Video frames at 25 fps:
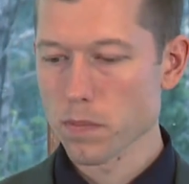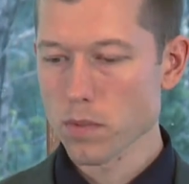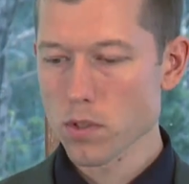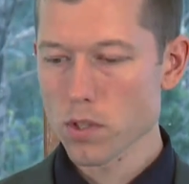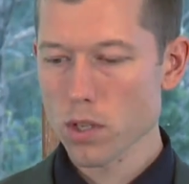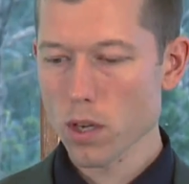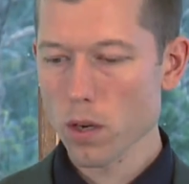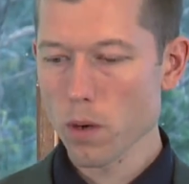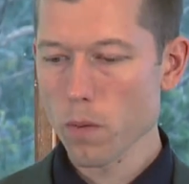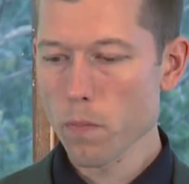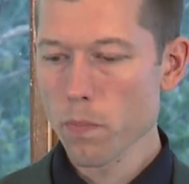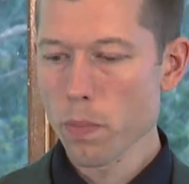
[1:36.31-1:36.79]

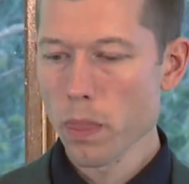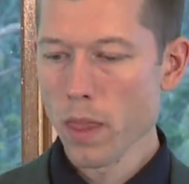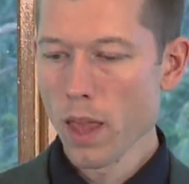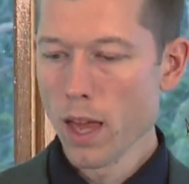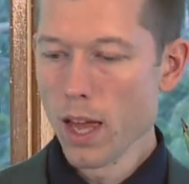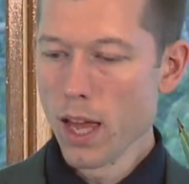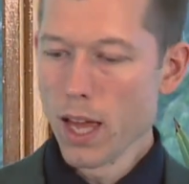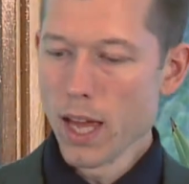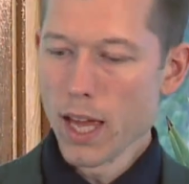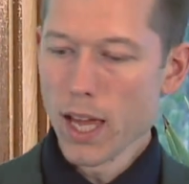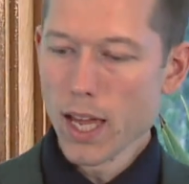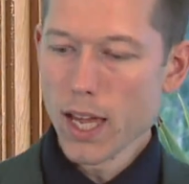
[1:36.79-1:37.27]
So
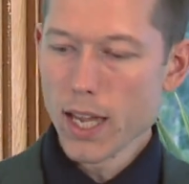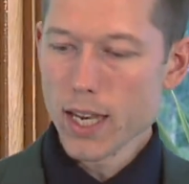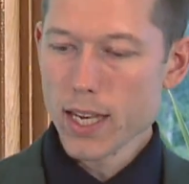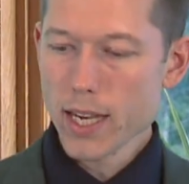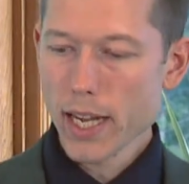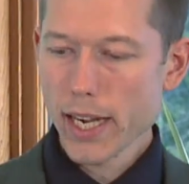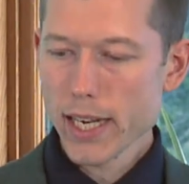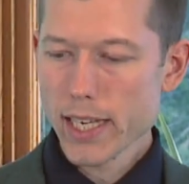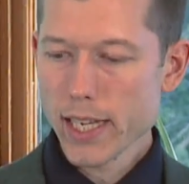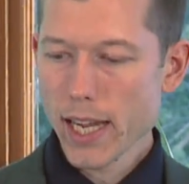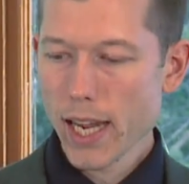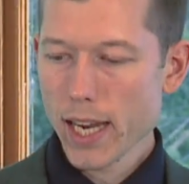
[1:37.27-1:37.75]

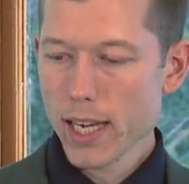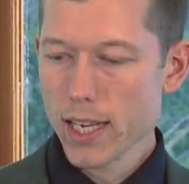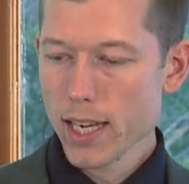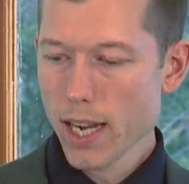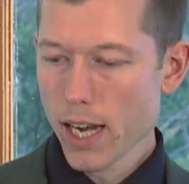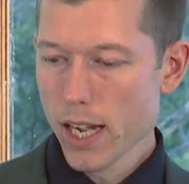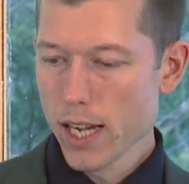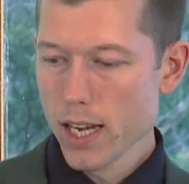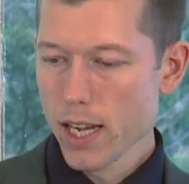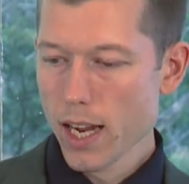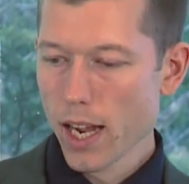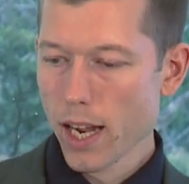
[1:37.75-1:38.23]
98 and
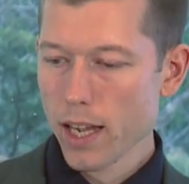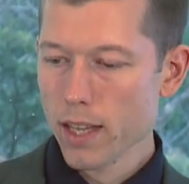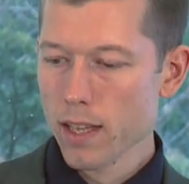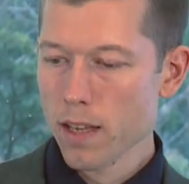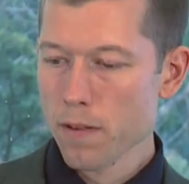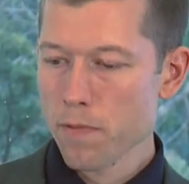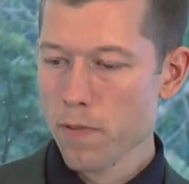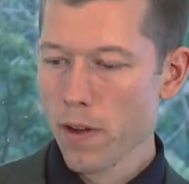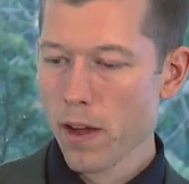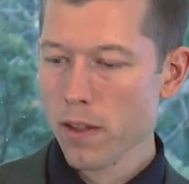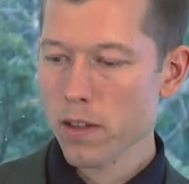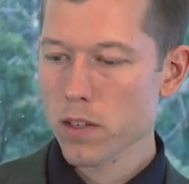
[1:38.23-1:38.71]
99,
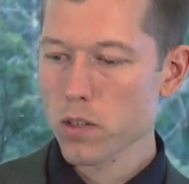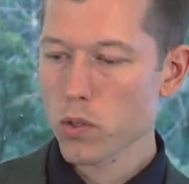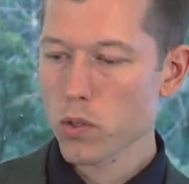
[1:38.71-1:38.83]
they found that